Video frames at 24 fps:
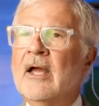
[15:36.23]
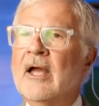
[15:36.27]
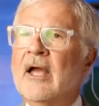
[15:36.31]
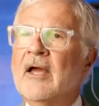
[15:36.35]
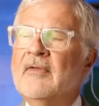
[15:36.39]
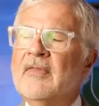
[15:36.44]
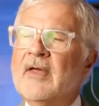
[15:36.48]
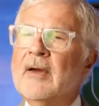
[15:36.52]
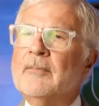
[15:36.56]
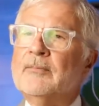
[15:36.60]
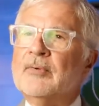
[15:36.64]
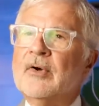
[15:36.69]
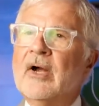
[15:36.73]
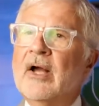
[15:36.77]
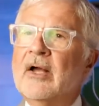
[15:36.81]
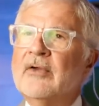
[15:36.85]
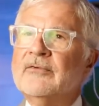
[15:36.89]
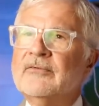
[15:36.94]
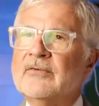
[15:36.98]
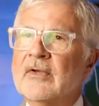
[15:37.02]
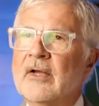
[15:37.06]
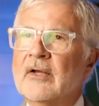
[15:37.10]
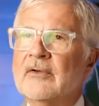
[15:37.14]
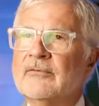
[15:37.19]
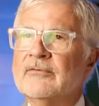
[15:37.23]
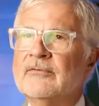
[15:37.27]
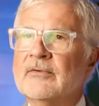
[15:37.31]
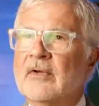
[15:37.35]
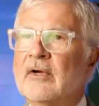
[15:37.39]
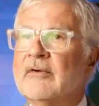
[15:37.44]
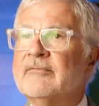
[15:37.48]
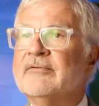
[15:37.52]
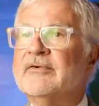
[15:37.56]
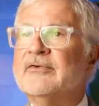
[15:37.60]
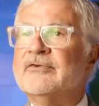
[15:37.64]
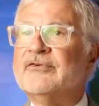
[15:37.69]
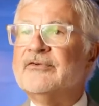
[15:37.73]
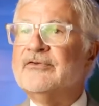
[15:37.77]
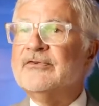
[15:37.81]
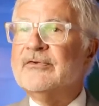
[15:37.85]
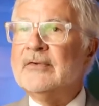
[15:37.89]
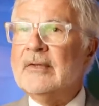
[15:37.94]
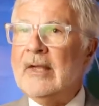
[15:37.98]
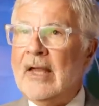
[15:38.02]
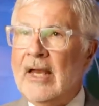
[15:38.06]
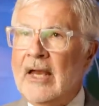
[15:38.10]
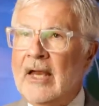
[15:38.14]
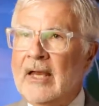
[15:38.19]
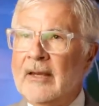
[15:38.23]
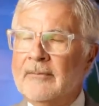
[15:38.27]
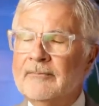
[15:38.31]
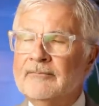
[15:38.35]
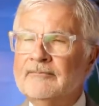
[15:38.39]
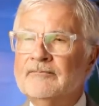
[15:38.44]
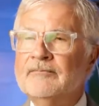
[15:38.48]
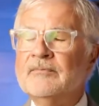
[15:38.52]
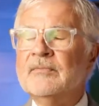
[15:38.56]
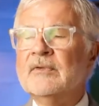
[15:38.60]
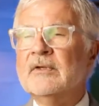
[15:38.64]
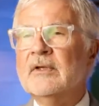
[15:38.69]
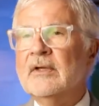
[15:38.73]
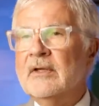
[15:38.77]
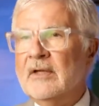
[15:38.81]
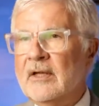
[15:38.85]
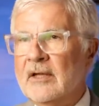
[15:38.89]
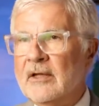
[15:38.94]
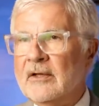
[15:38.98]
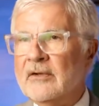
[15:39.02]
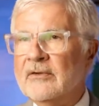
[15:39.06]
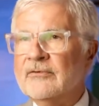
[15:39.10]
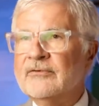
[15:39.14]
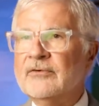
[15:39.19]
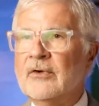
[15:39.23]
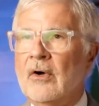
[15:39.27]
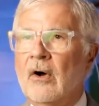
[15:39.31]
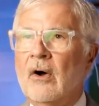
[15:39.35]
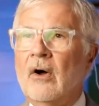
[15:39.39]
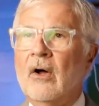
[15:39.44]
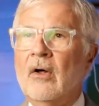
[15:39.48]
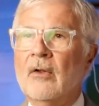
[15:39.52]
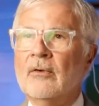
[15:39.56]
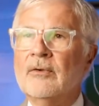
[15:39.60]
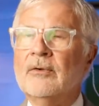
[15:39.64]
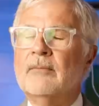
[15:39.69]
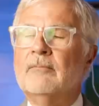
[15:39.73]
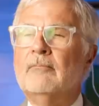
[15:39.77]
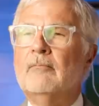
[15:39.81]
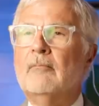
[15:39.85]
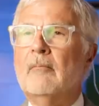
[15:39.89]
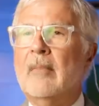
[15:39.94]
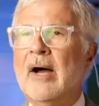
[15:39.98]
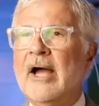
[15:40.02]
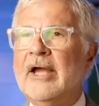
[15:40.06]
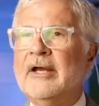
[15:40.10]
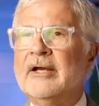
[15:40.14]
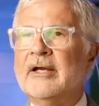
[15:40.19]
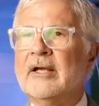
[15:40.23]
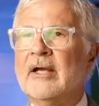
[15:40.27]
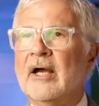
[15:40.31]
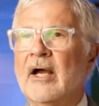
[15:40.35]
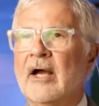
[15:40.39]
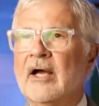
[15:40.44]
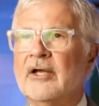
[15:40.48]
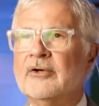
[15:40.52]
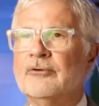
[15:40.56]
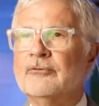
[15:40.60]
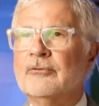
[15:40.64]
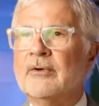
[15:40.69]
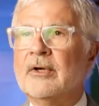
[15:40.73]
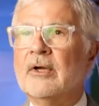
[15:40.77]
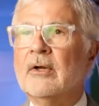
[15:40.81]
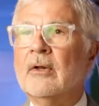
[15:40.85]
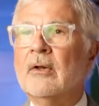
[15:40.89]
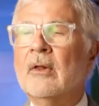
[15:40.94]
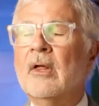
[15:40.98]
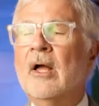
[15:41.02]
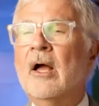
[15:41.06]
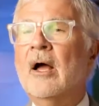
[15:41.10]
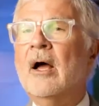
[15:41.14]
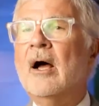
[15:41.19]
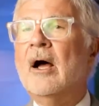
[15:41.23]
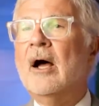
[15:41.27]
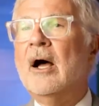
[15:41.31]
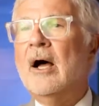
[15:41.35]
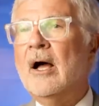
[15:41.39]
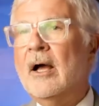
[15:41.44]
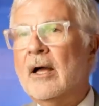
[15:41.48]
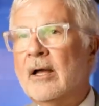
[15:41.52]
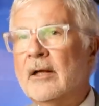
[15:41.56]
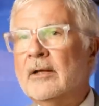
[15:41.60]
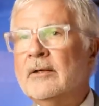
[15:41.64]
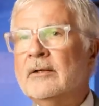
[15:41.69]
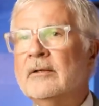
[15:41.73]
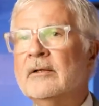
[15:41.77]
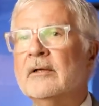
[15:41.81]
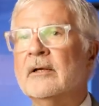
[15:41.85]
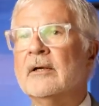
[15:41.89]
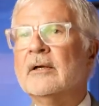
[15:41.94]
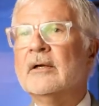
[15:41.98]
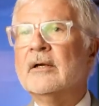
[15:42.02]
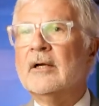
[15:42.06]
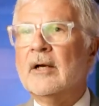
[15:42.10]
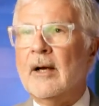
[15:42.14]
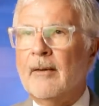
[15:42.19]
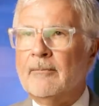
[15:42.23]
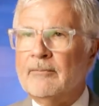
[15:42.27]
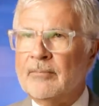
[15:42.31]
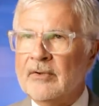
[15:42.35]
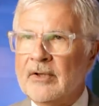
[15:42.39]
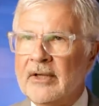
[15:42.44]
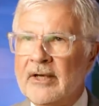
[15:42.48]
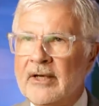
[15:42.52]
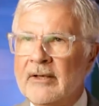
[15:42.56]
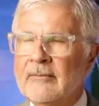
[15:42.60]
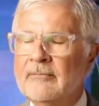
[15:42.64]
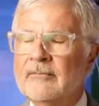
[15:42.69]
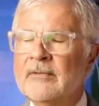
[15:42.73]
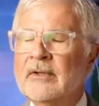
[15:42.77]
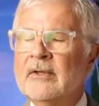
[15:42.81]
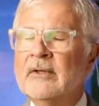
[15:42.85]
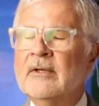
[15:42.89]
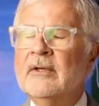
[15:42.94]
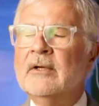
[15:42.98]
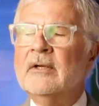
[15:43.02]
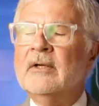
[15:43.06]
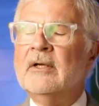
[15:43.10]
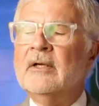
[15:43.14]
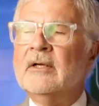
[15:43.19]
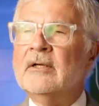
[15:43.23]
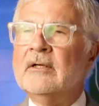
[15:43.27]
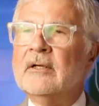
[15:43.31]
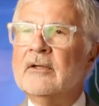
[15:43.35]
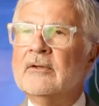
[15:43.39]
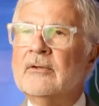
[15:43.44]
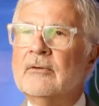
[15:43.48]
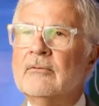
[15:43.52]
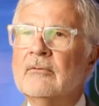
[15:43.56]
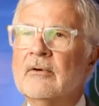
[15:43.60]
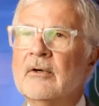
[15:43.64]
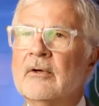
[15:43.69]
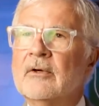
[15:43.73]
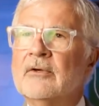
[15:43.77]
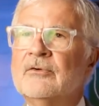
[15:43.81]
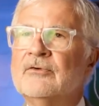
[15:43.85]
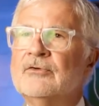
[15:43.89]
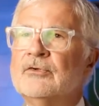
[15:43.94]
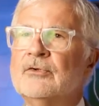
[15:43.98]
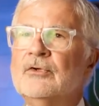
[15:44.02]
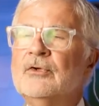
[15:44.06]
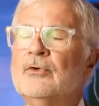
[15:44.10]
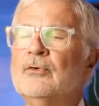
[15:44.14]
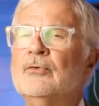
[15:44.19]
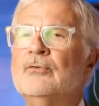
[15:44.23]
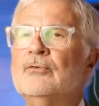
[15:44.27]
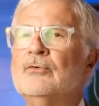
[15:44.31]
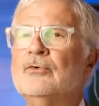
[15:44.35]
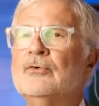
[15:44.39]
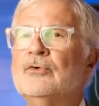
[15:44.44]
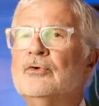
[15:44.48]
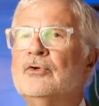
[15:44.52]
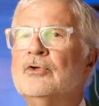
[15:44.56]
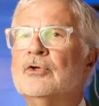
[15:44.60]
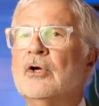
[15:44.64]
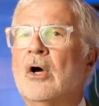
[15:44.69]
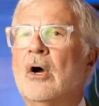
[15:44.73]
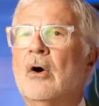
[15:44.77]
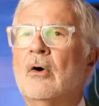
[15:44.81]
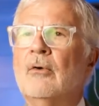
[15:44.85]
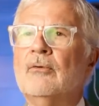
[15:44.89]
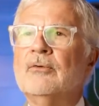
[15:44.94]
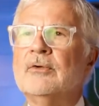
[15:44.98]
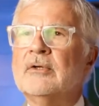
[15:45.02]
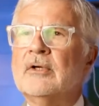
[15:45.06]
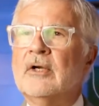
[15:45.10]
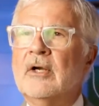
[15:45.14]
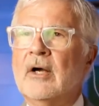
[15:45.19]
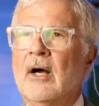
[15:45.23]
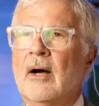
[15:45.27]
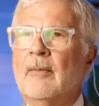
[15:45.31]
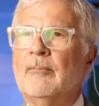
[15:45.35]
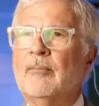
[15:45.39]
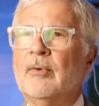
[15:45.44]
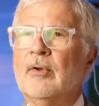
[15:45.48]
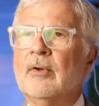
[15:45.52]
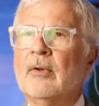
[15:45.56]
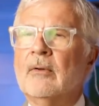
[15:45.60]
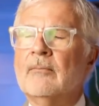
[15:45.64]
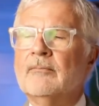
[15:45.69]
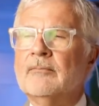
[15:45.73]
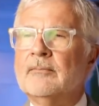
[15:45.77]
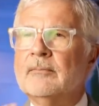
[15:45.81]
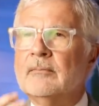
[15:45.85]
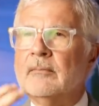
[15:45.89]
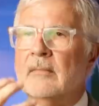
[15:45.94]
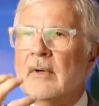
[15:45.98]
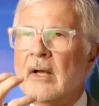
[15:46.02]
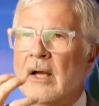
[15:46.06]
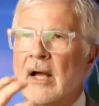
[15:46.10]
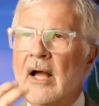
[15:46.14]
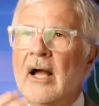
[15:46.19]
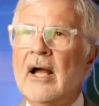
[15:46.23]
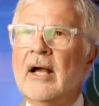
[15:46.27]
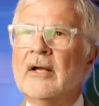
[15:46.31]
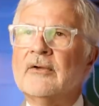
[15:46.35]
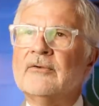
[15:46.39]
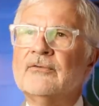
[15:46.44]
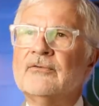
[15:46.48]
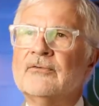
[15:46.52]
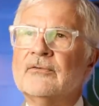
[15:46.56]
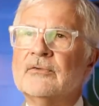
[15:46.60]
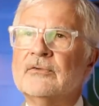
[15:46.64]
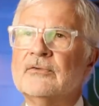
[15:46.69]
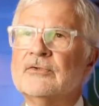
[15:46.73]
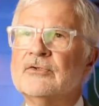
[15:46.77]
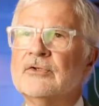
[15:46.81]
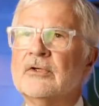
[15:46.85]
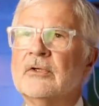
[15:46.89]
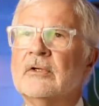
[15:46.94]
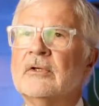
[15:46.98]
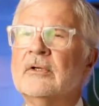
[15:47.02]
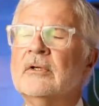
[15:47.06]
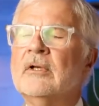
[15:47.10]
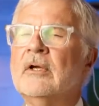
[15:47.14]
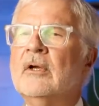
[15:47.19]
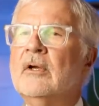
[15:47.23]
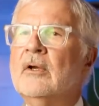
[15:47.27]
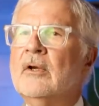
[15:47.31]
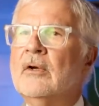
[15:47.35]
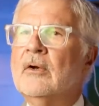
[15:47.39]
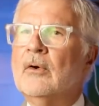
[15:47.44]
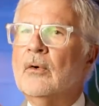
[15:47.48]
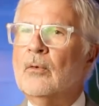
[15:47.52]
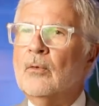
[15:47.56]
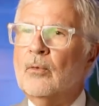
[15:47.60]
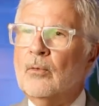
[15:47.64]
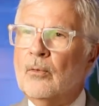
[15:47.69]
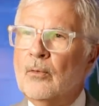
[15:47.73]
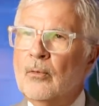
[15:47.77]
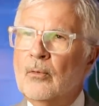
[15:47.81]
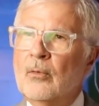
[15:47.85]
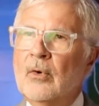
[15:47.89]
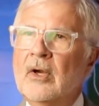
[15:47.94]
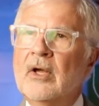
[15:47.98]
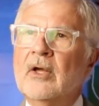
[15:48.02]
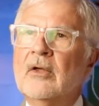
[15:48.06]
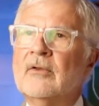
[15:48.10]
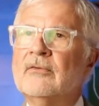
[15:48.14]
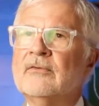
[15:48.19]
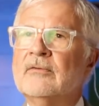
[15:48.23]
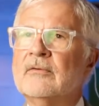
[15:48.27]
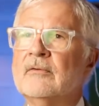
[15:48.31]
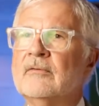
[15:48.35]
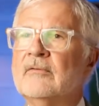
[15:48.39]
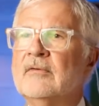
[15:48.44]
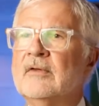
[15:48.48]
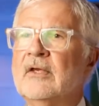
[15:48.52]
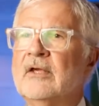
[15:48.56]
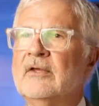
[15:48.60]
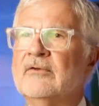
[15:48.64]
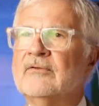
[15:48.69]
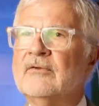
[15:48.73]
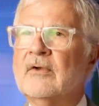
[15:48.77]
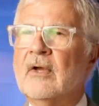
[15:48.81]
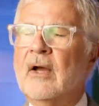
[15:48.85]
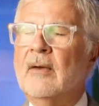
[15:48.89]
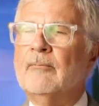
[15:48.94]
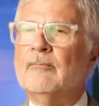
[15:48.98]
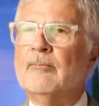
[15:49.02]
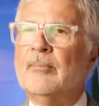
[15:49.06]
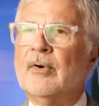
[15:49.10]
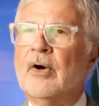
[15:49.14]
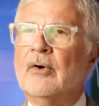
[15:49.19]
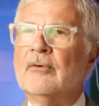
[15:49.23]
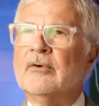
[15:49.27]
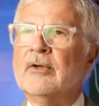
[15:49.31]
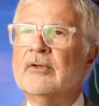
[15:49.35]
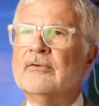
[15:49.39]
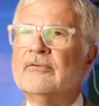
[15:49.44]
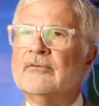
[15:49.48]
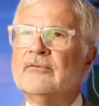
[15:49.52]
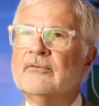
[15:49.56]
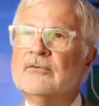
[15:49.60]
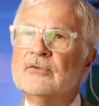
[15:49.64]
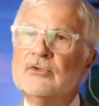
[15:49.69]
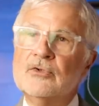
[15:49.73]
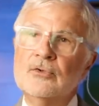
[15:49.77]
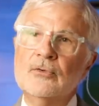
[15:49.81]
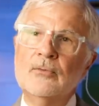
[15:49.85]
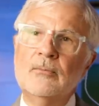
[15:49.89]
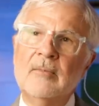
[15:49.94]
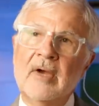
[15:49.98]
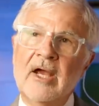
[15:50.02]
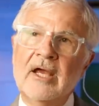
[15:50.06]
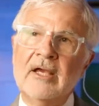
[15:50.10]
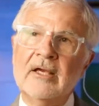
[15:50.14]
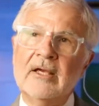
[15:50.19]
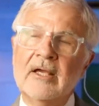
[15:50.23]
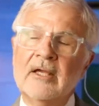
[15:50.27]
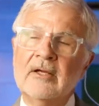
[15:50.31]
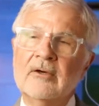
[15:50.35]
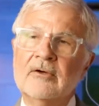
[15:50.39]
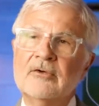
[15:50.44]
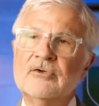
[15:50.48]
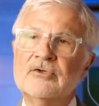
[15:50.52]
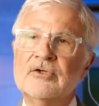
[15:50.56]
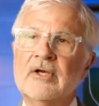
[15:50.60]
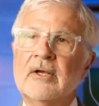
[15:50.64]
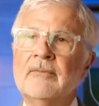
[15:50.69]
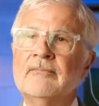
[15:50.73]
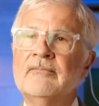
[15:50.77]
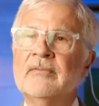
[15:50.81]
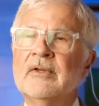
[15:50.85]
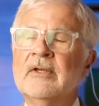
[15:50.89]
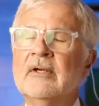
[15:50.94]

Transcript: And that process of escape is called mitochondrial uncoupling. In other words, you don't couple oxygen with these components to make energy.